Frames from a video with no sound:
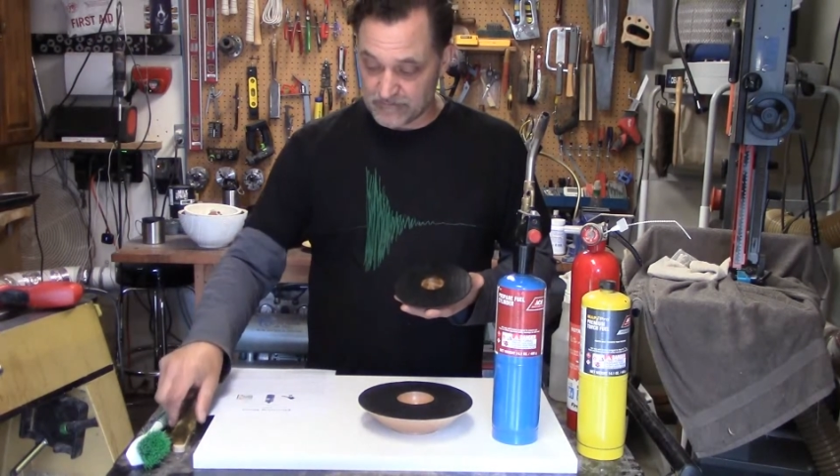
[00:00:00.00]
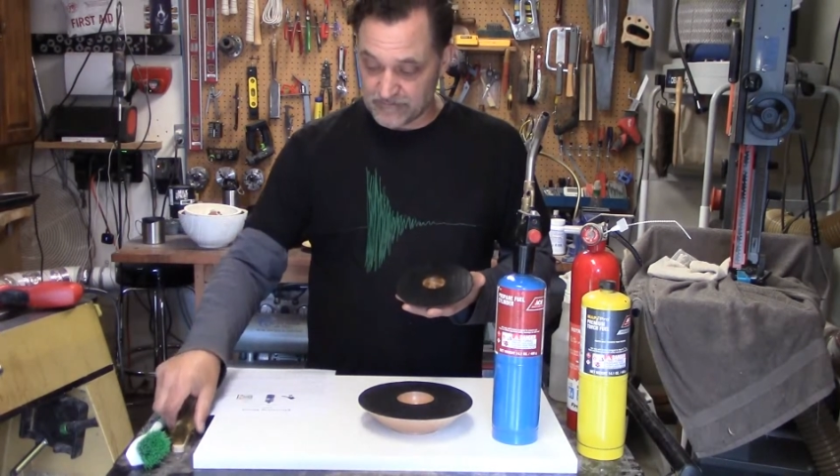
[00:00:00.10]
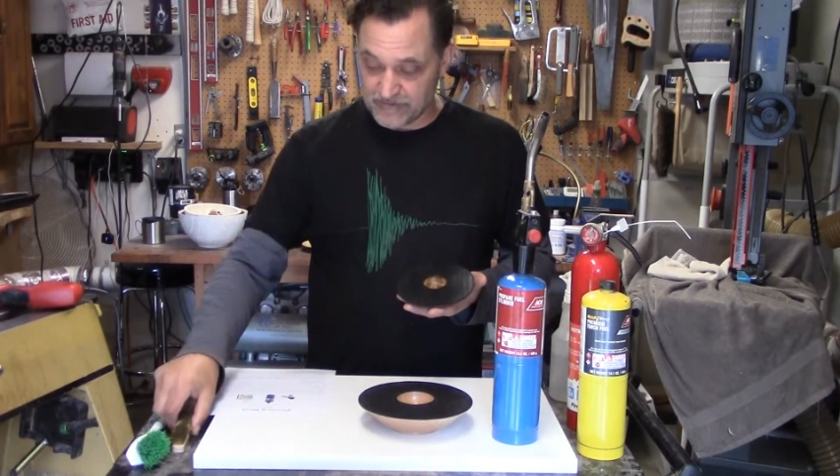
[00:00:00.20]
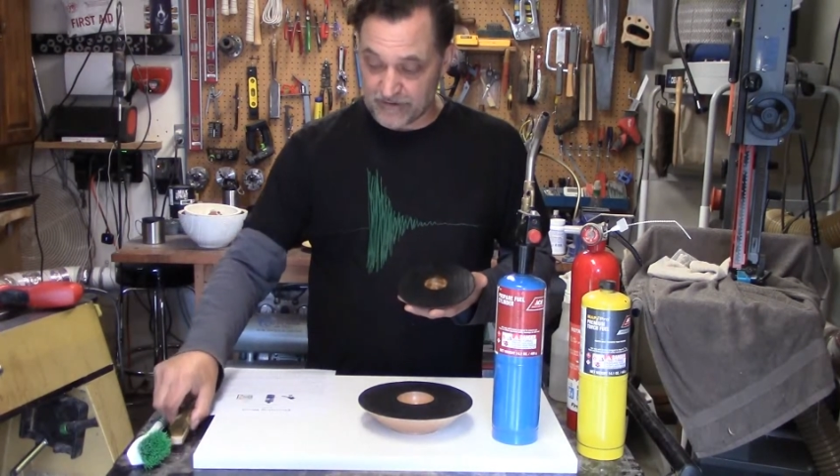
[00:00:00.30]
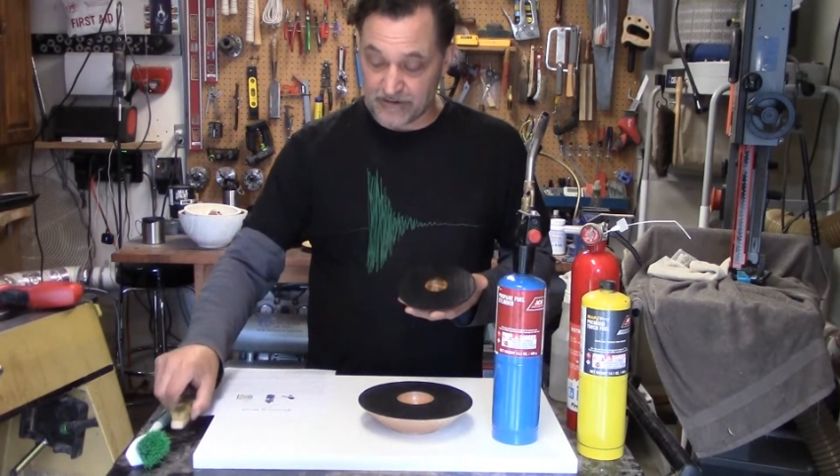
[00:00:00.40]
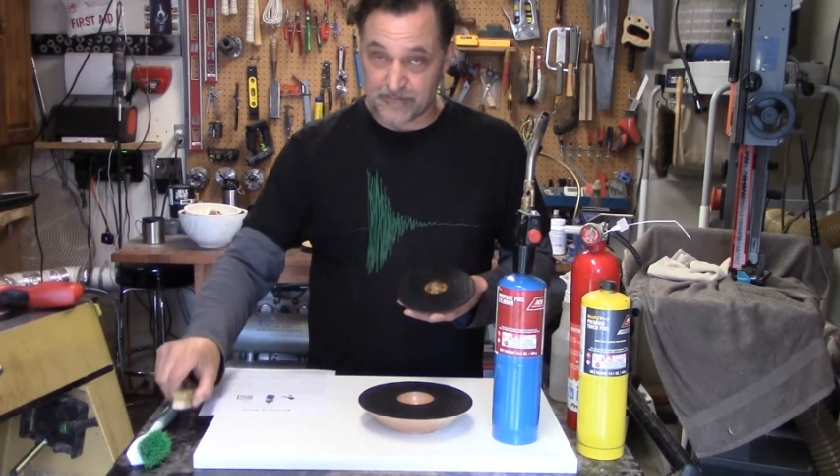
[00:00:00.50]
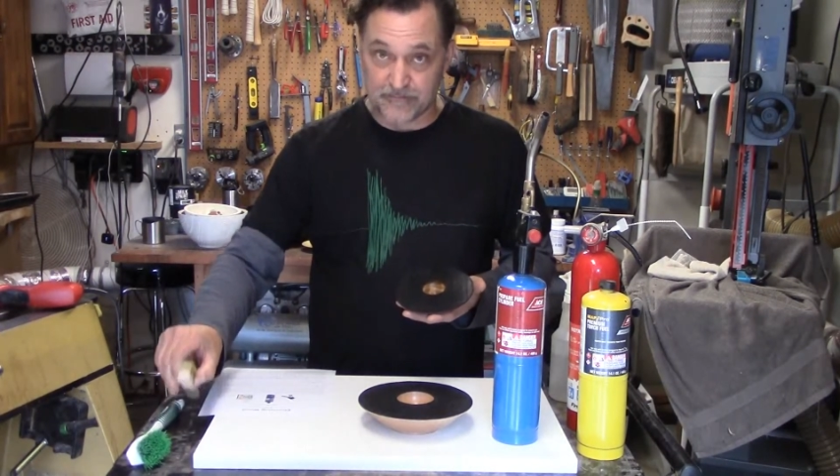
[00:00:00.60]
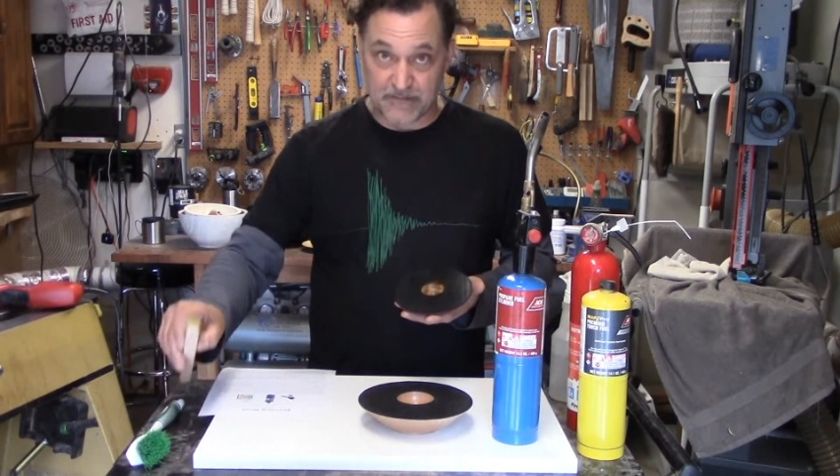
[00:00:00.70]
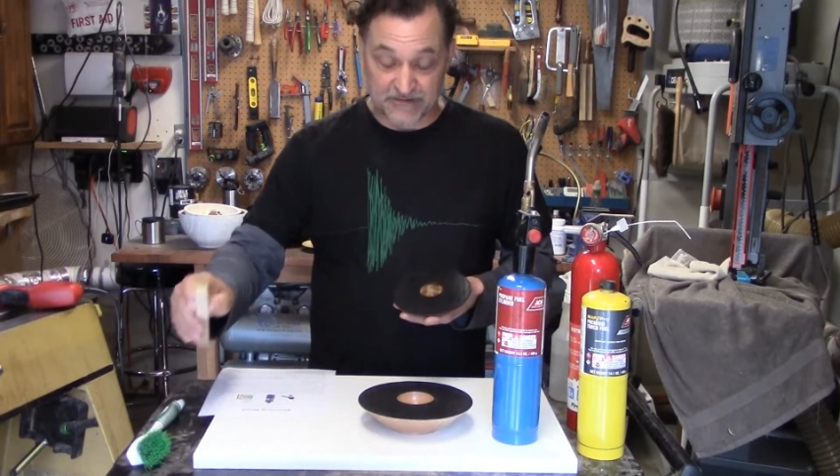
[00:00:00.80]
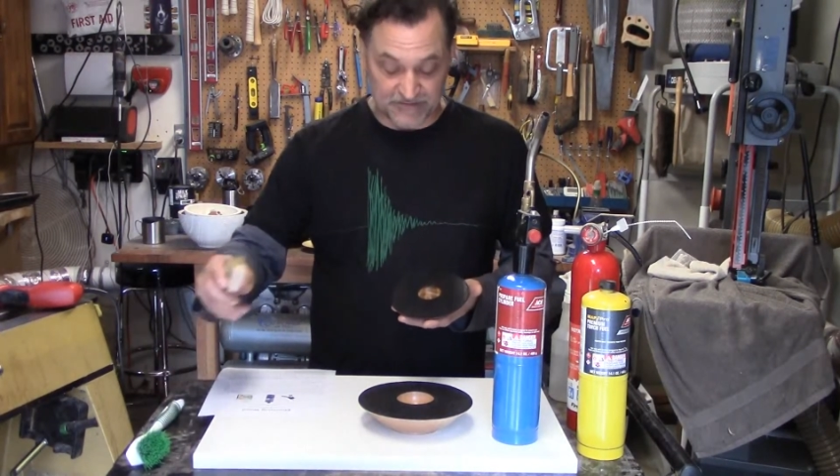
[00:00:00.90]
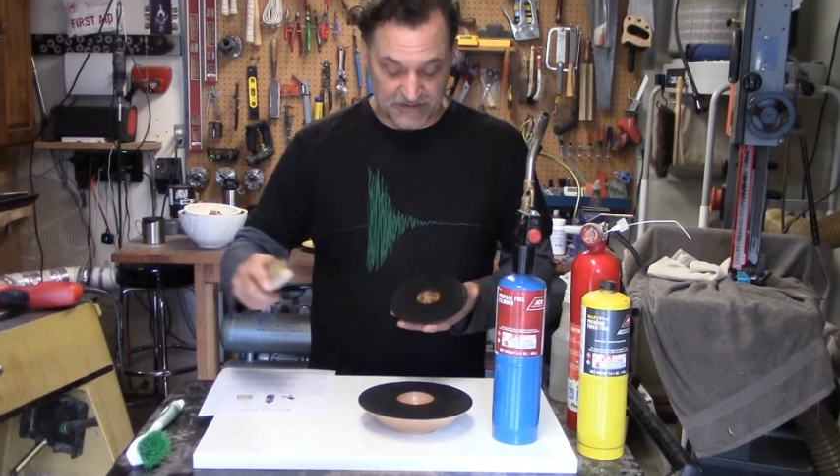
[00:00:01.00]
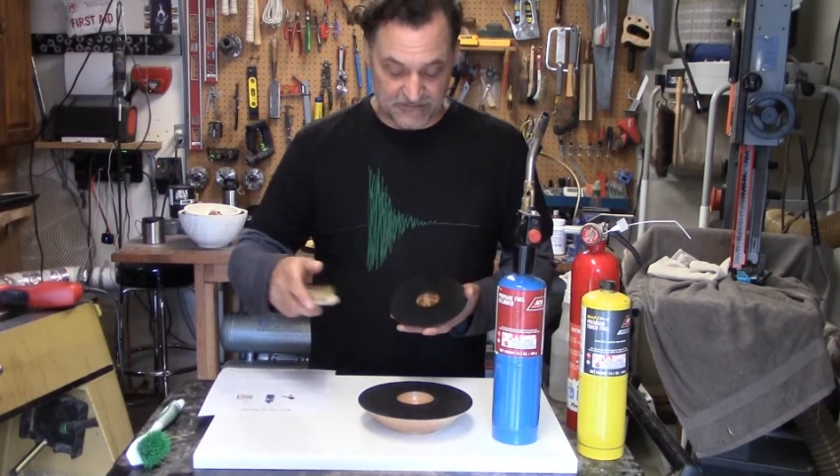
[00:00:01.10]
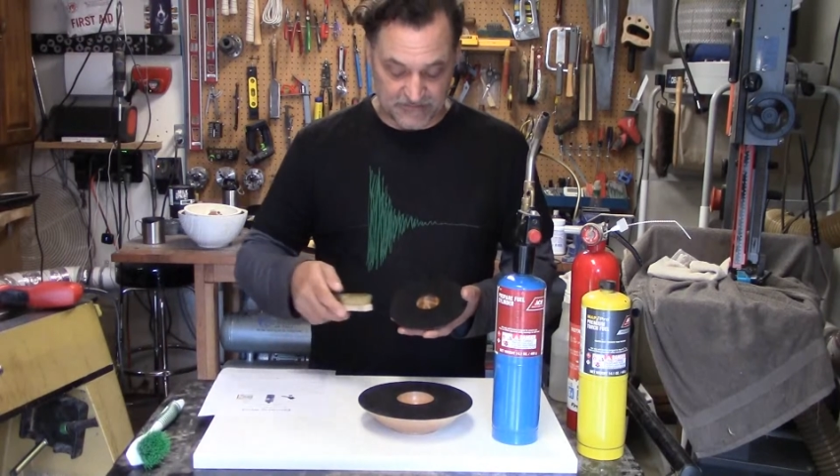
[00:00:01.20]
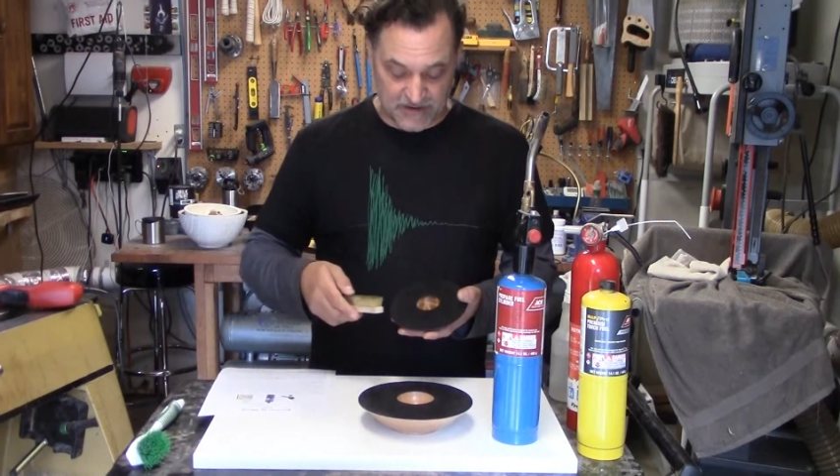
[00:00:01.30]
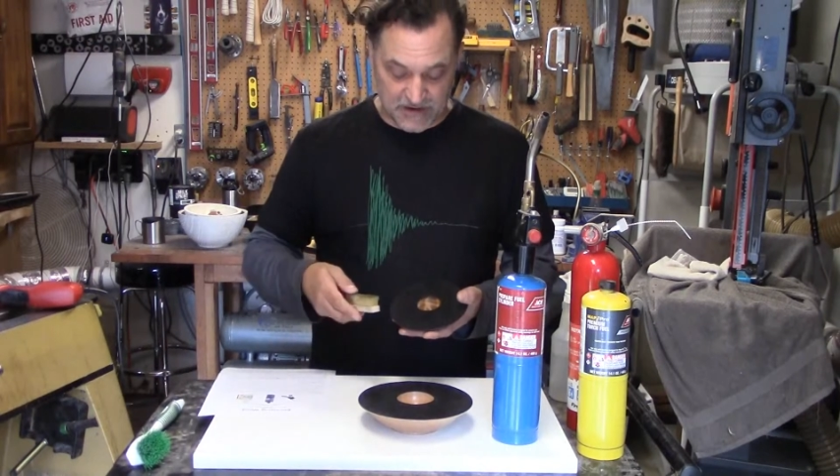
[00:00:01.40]
very messy
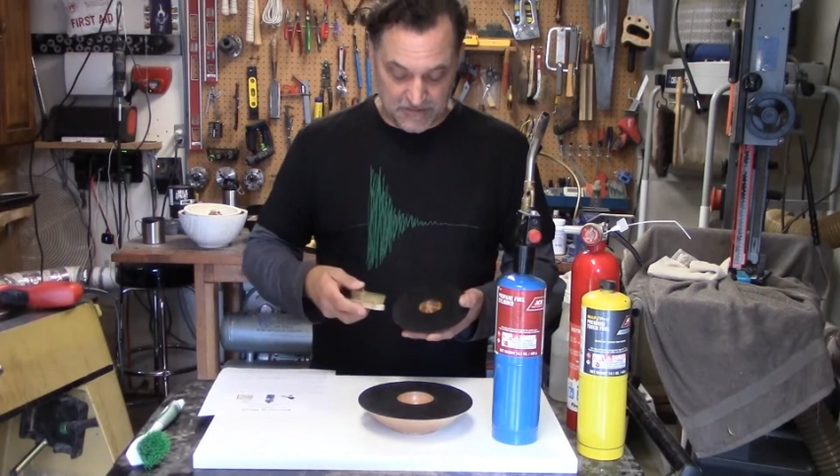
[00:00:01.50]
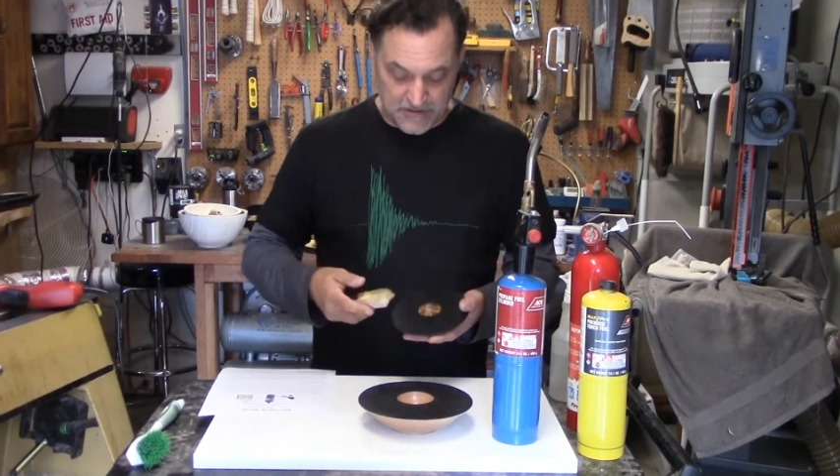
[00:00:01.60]
inside,